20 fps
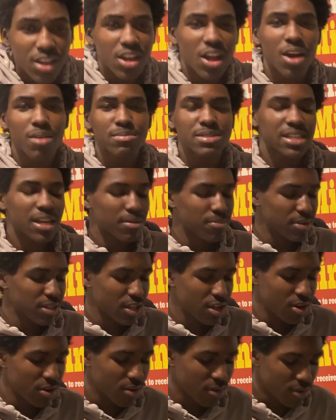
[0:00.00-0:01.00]
Comment down
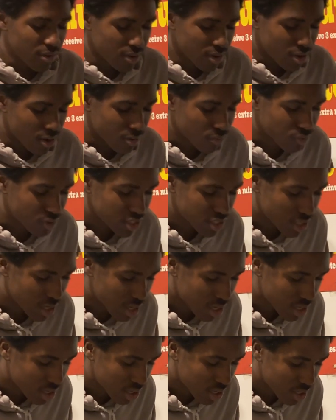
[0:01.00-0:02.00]
below with
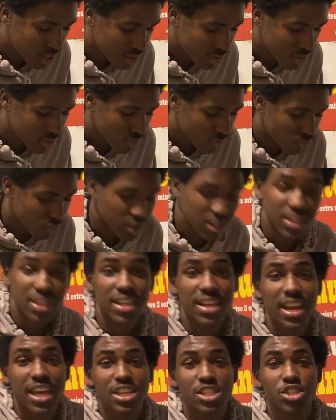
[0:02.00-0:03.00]
the
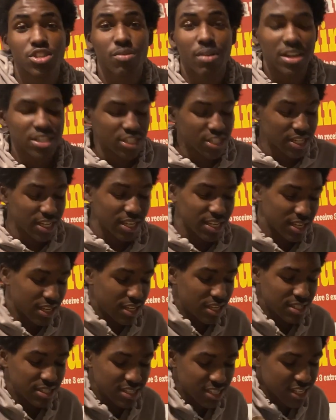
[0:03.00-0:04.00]
next shoe I should get,
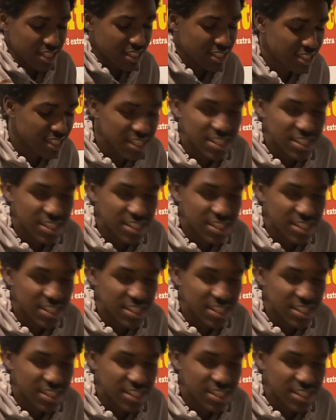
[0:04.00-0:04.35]
because this